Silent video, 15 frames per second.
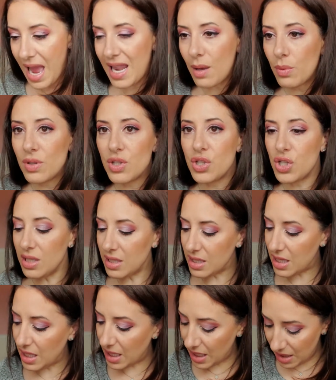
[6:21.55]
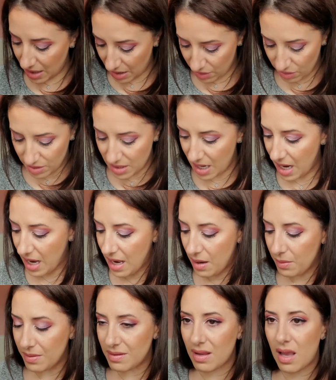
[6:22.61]
I was just thinking the other day, I
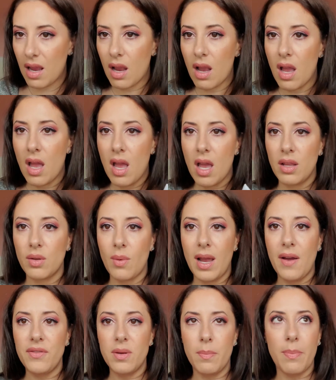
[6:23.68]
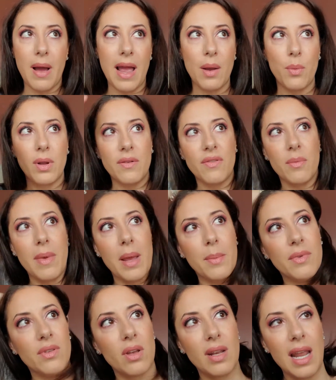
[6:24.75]
was like, do I have to buy one from
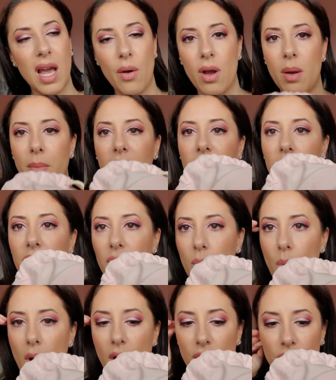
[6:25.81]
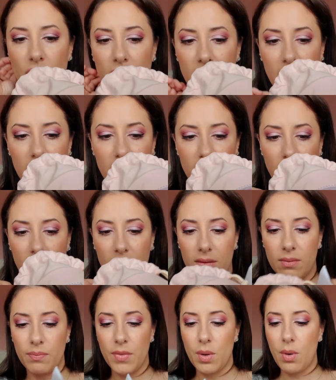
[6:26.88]
Amazon now? How am I supposed to wash all these
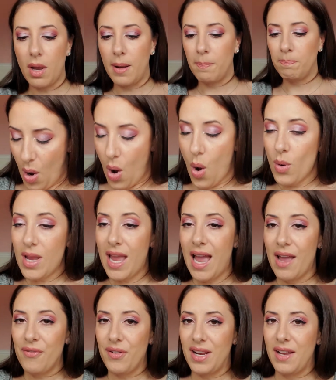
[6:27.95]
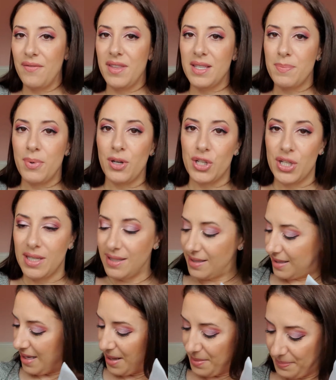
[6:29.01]
things? Okay. Okay, I forgive this
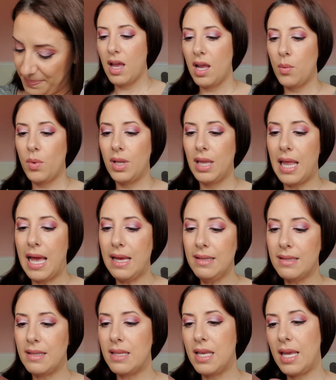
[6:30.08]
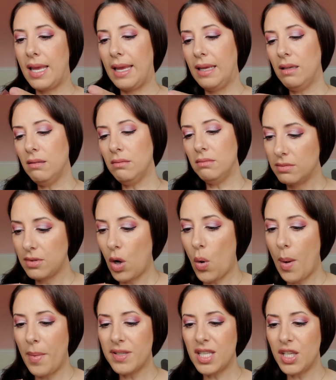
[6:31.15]
purchase. And one last thing. Oh,
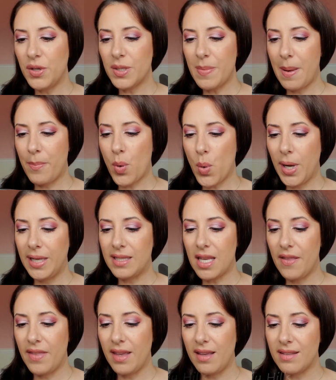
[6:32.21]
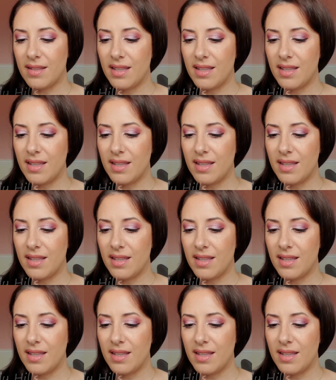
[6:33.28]
I must have used my points on this.